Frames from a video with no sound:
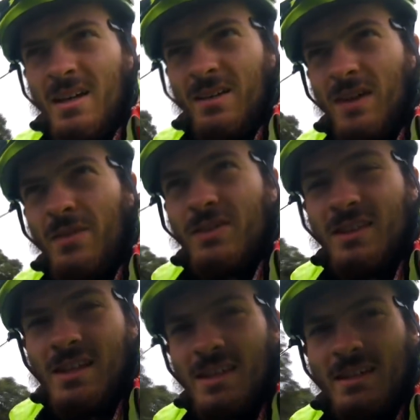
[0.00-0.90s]
if you ever
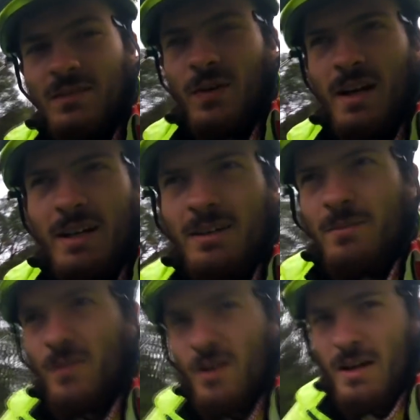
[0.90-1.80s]
see this, Frank,
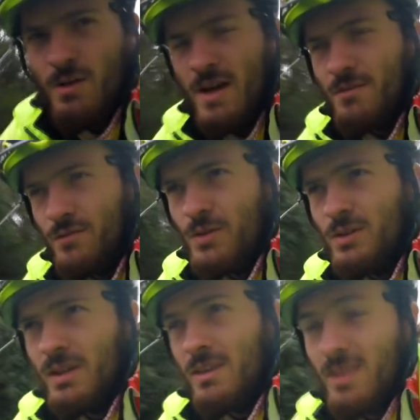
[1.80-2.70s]
I'm very
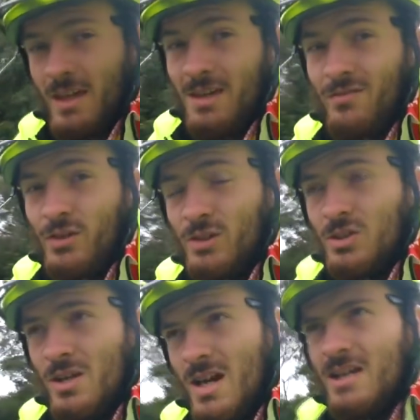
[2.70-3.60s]
grateful and thank you for your
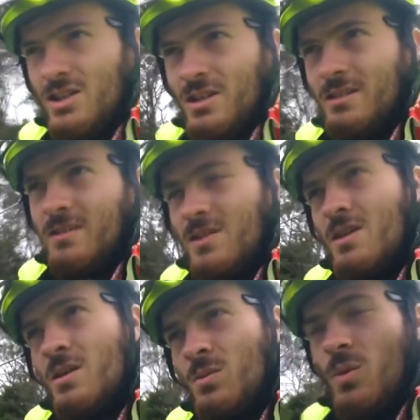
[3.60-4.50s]
donation to
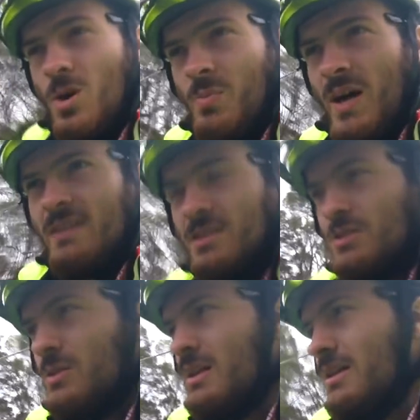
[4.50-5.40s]
the World
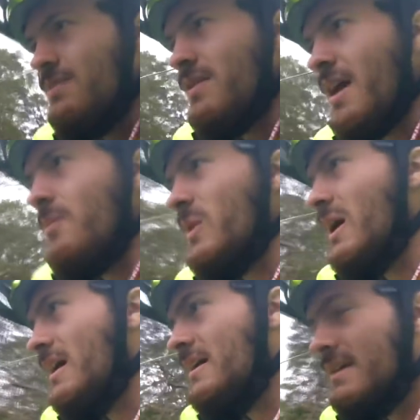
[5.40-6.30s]
Bicycle Relief campaign.